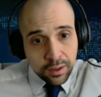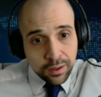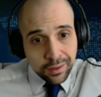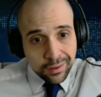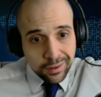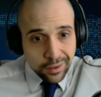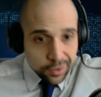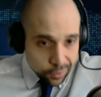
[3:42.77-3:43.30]

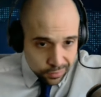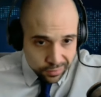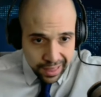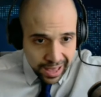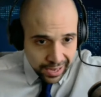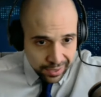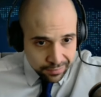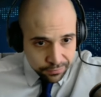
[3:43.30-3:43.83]
you use
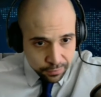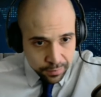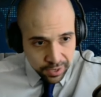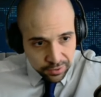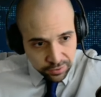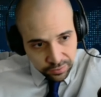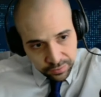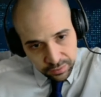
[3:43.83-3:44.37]
that
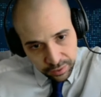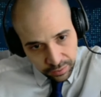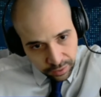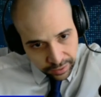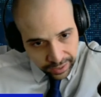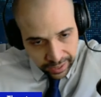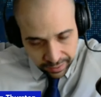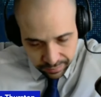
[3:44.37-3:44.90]
information to look
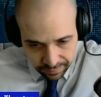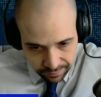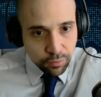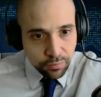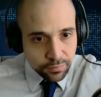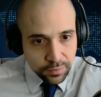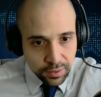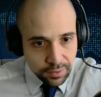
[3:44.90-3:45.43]
at
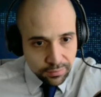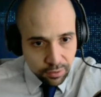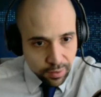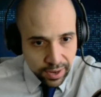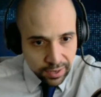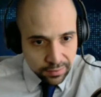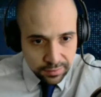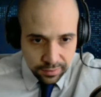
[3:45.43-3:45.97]
TV
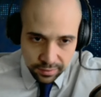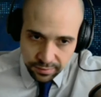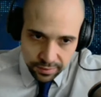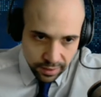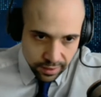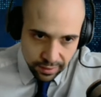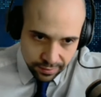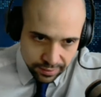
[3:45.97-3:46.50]
ratings, you can
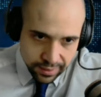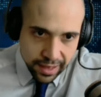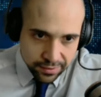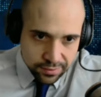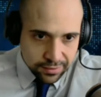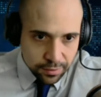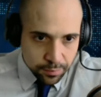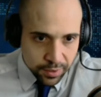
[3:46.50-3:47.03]
say that's
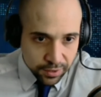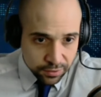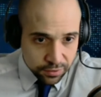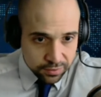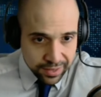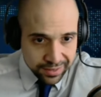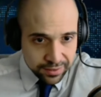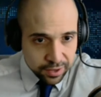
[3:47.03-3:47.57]
the picture
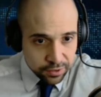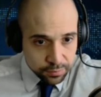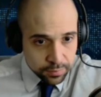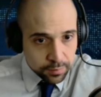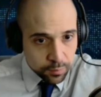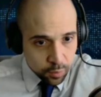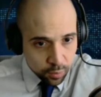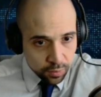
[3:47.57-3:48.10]
that tells me
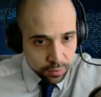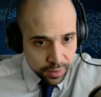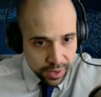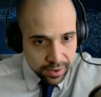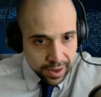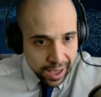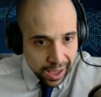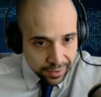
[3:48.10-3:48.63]
more than
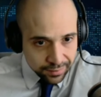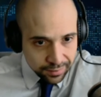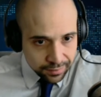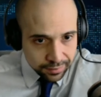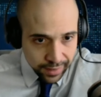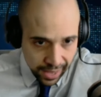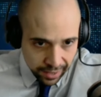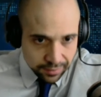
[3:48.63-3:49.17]
not
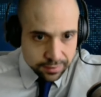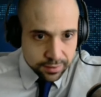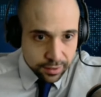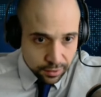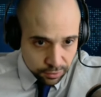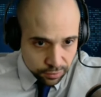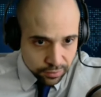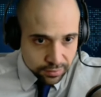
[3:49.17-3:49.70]
that
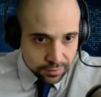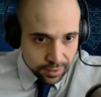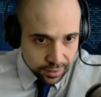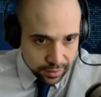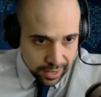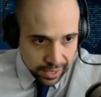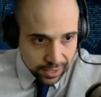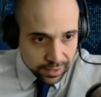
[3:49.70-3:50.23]
interest in
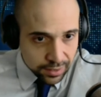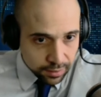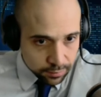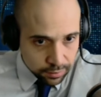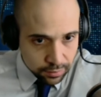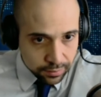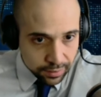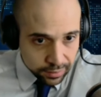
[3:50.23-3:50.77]

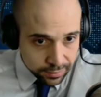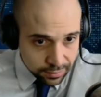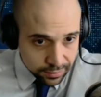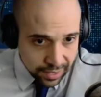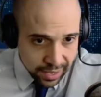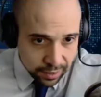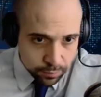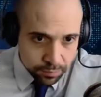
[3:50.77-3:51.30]
AEW is
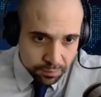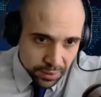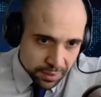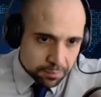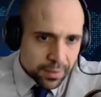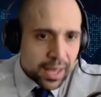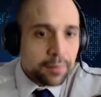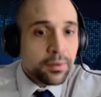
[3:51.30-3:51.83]
down. But
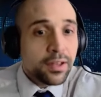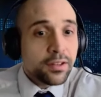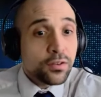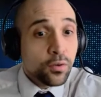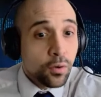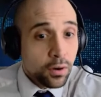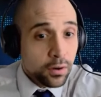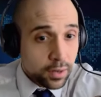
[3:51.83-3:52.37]
maybe it's
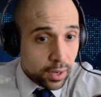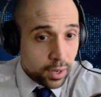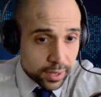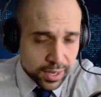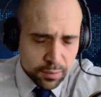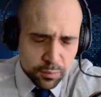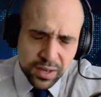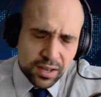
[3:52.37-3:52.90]
cord cutting,
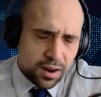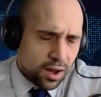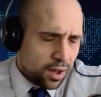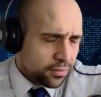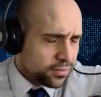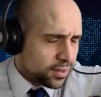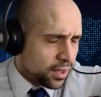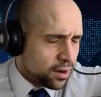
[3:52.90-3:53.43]
and we can
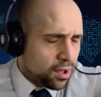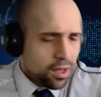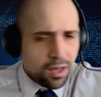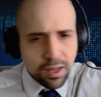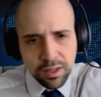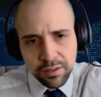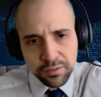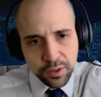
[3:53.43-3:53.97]
offset
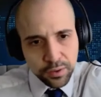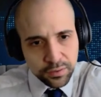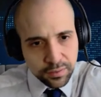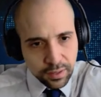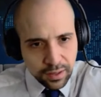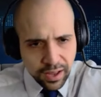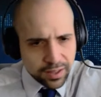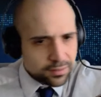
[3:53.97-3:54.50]
all of those
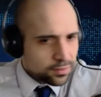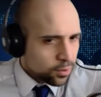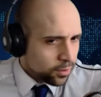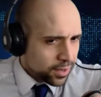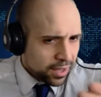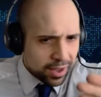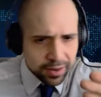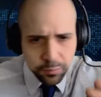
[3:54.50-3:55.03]
declines, Tony
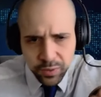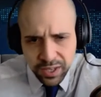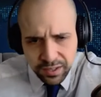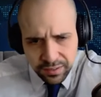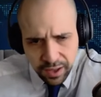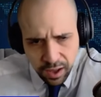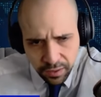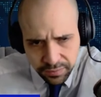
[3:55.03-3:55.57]
Khan. We can
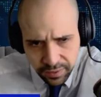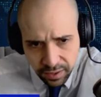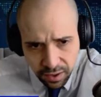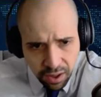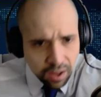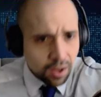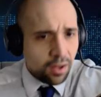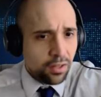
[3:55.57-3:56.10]
offset
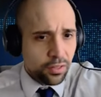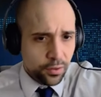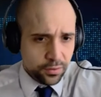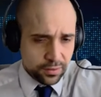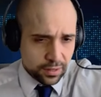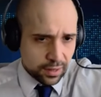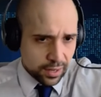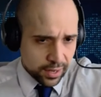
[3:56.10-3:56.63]
all those
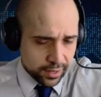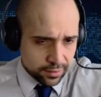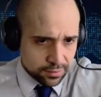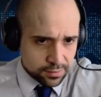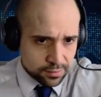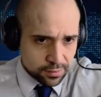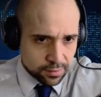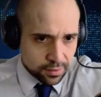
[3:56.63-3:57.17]

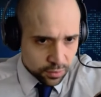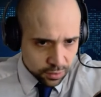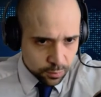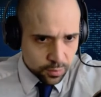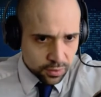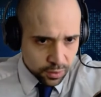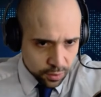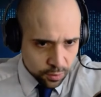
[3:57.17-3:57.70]
declines
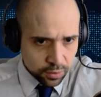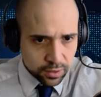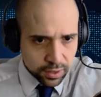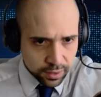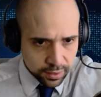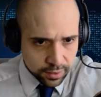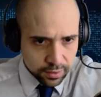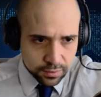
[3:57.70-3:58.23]
with a cord
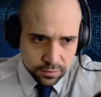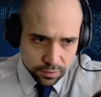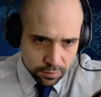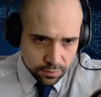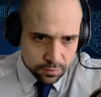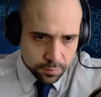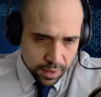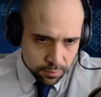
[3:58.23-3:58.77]
cutting
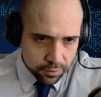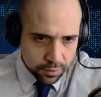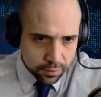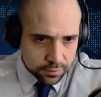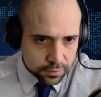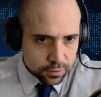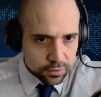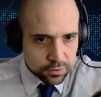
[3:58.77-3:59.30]
excuse. Maybe your
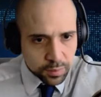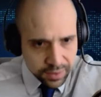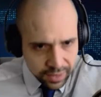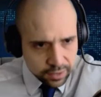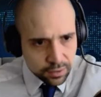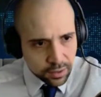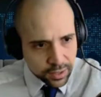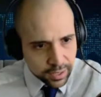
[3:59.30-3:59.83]
excuse. But then
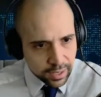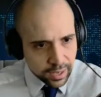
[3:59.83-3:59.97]
you look at